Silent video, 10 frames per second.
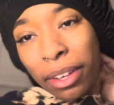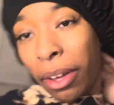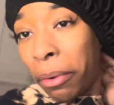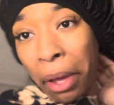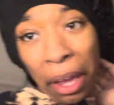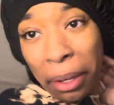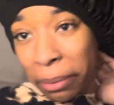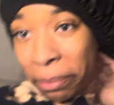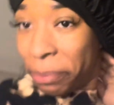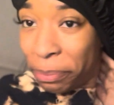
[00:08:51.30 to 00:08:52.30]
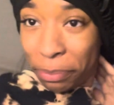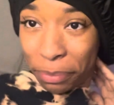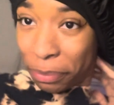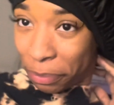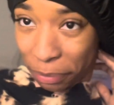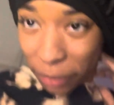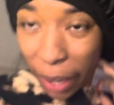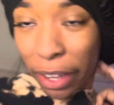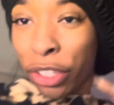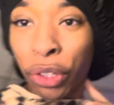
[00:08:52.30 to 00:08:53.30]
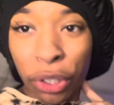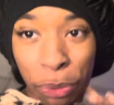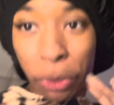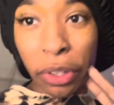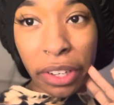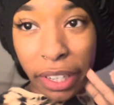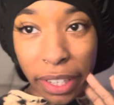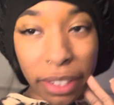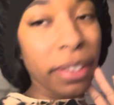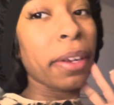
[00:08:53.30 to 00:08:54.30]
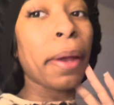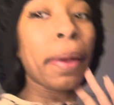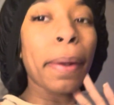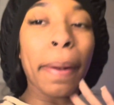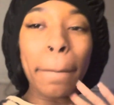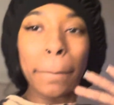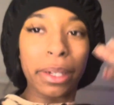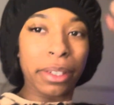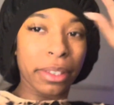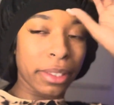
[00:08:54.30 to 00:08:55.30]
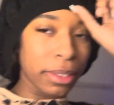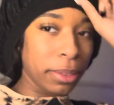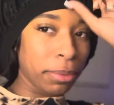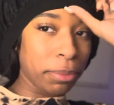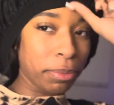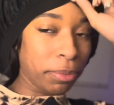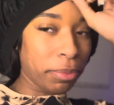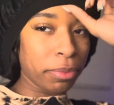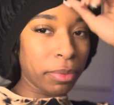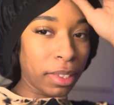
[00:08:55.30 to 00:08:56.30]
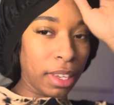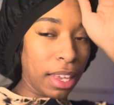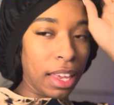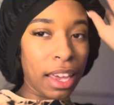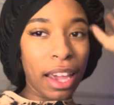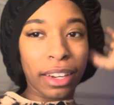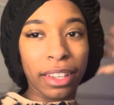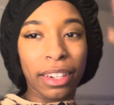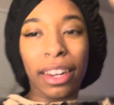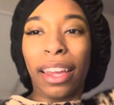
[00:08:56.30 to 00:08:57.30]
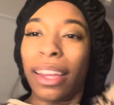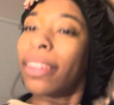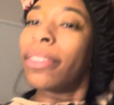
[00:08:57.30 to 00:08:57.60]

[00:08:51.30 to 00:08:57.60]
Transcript: Okay. The drinks were good. Um, had a good night.